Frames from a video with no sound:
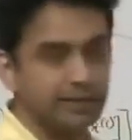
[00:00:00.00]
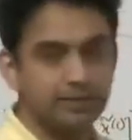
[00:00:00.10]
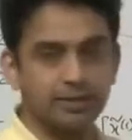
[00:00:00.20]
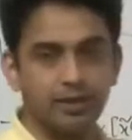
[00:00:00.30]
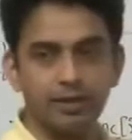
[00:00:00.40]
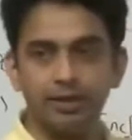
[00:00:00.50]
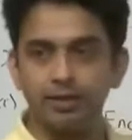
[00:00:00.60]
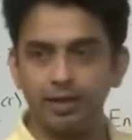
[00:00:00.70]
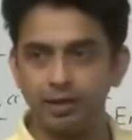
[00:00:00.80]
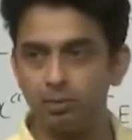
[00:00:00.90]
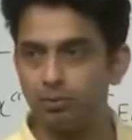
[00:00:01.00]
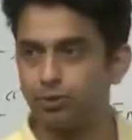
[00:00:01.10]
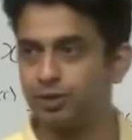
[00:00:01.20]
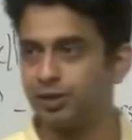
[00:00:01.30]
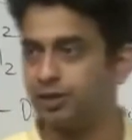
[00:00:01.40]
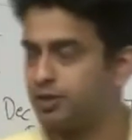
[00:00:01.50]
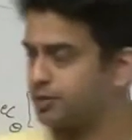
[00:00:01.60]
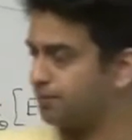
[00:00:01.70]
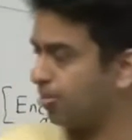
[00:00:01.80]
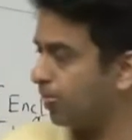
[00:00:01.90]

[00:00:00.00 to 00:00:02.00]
these uh, intractable posteriors.